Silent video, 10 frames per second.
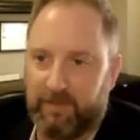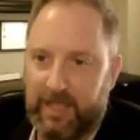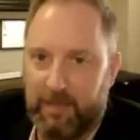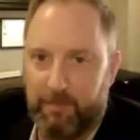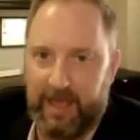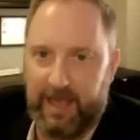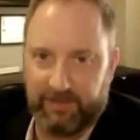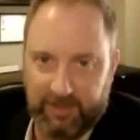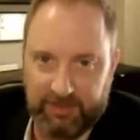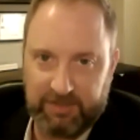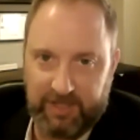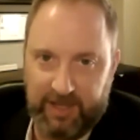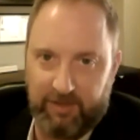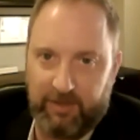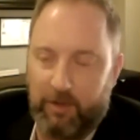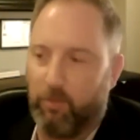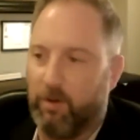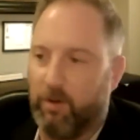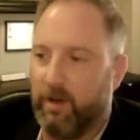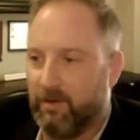keep it as is state. They
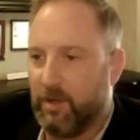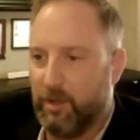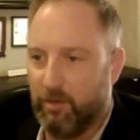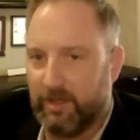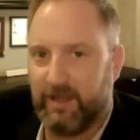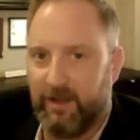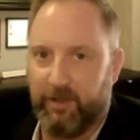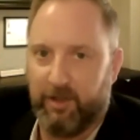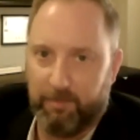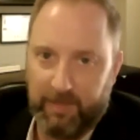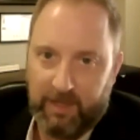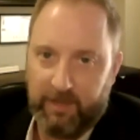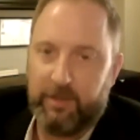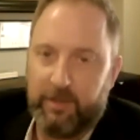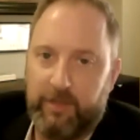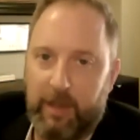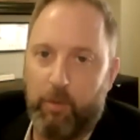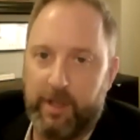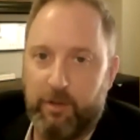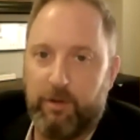want you to tell them. They
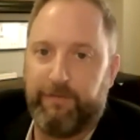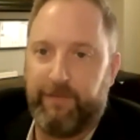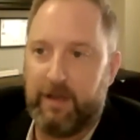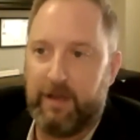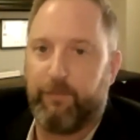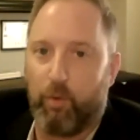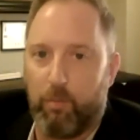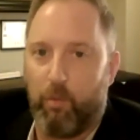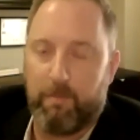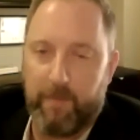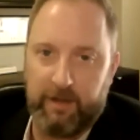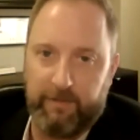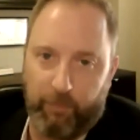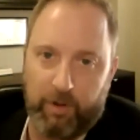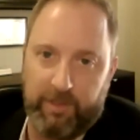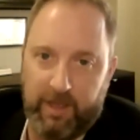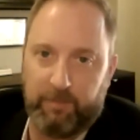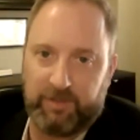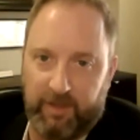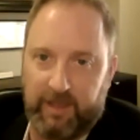want you to fight for more money for them
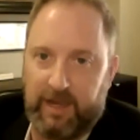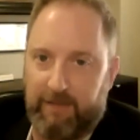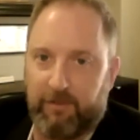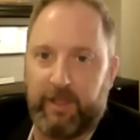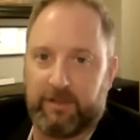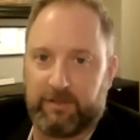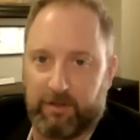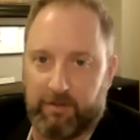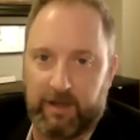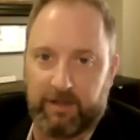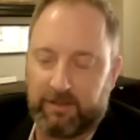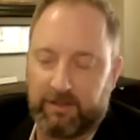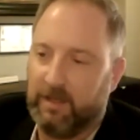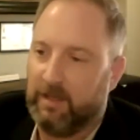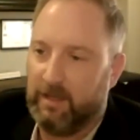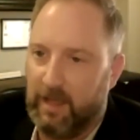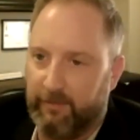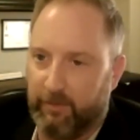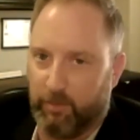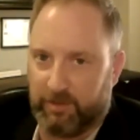so they can have the latest and greatest.
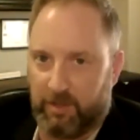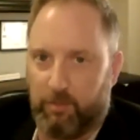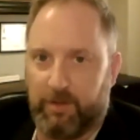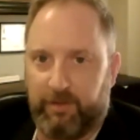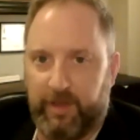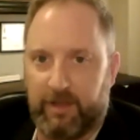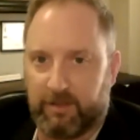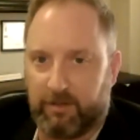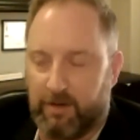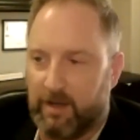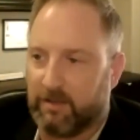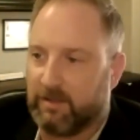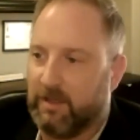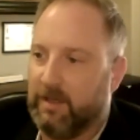Everyone's going to want the latest and greatest.